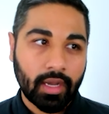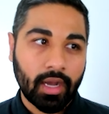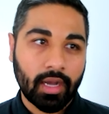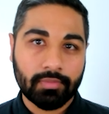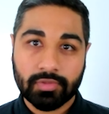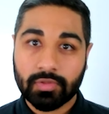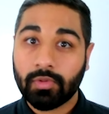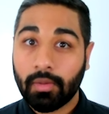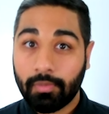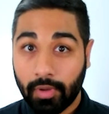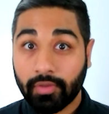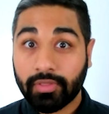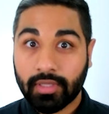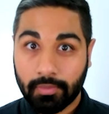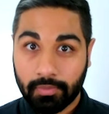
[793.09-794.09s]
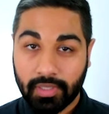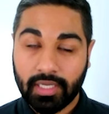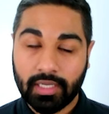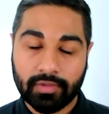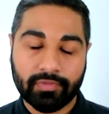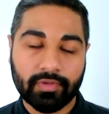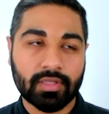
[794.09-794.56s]
So we were both
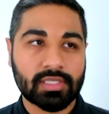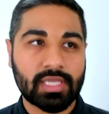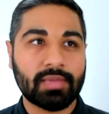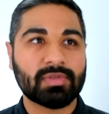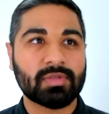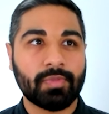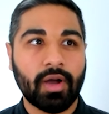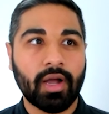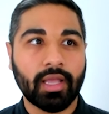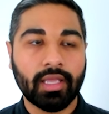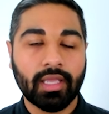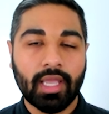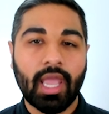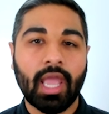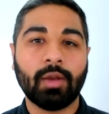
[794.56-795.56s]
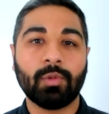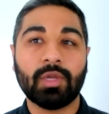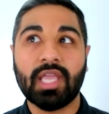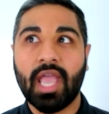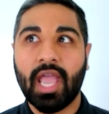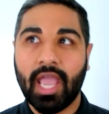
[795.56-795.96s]
competing for the same spot, and we